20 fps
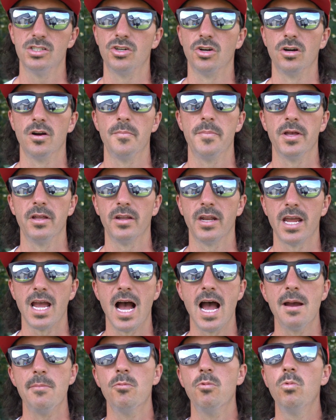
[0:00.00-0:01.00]
durability.
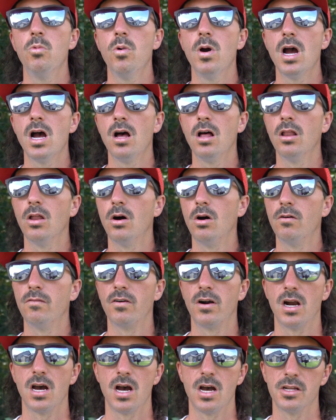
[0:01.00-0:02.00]
I'm well
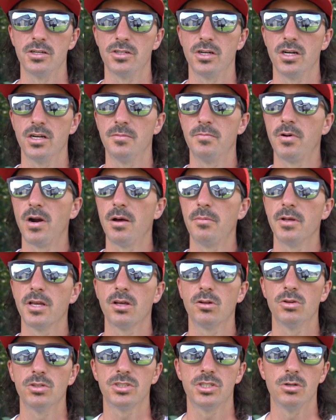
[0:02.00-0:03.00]
over 100, probably
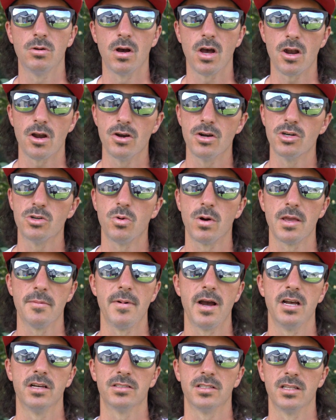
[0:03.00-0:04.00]
close to 120
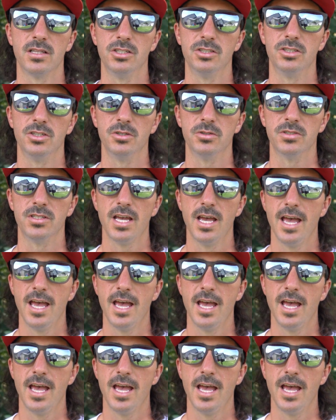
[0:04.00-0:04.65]
miles on these shoes,